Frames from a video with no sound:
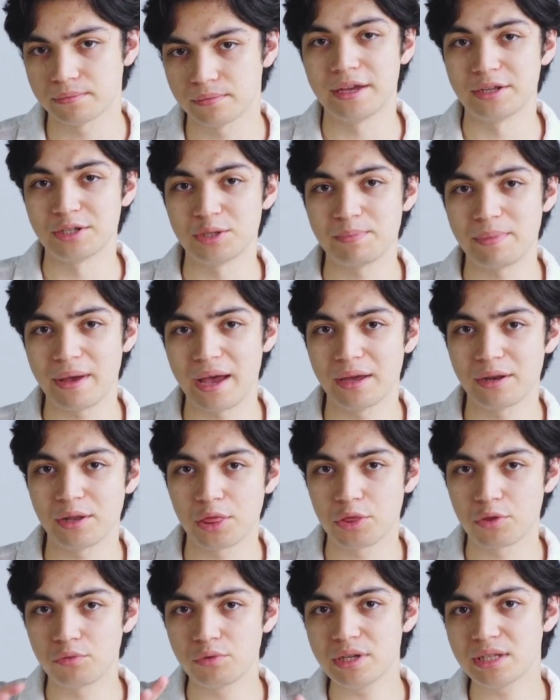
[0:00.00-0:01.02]
In Japan,
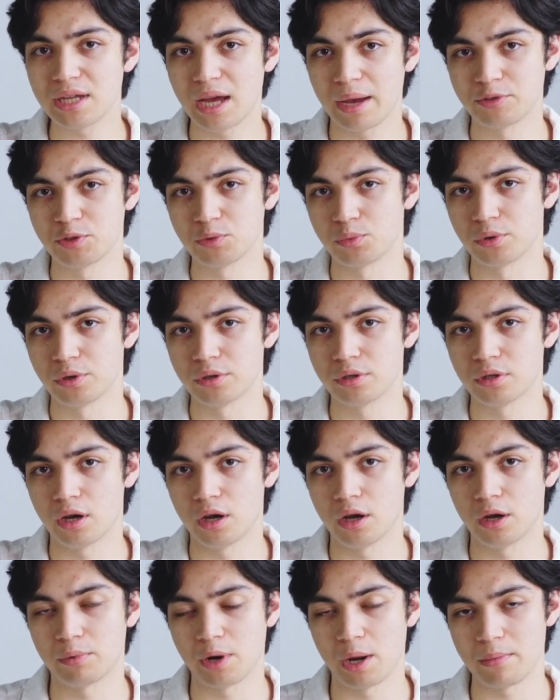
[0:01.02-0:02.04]
3 types of wood
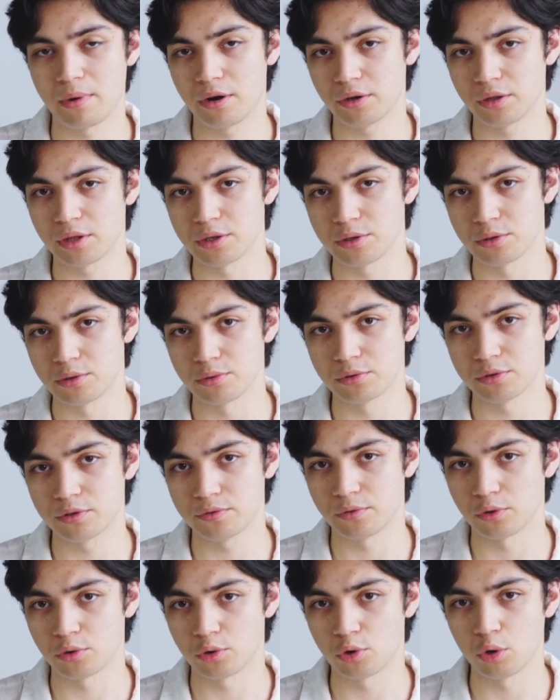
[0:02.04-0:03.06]
are primarily used
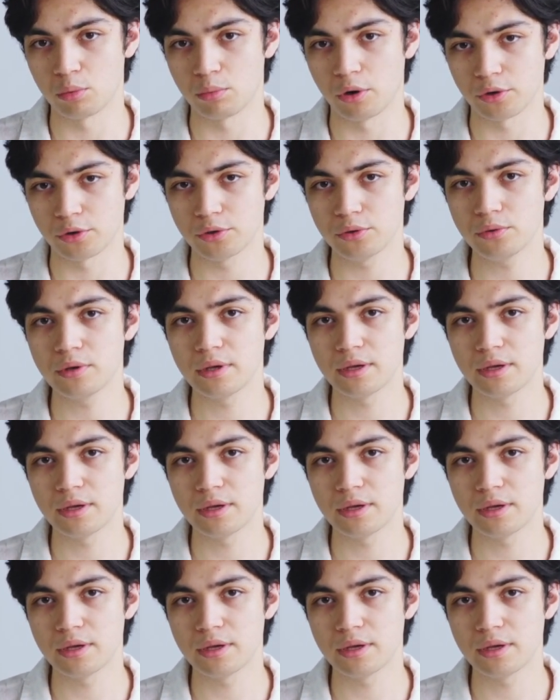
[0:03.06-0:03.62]
for Kōboku: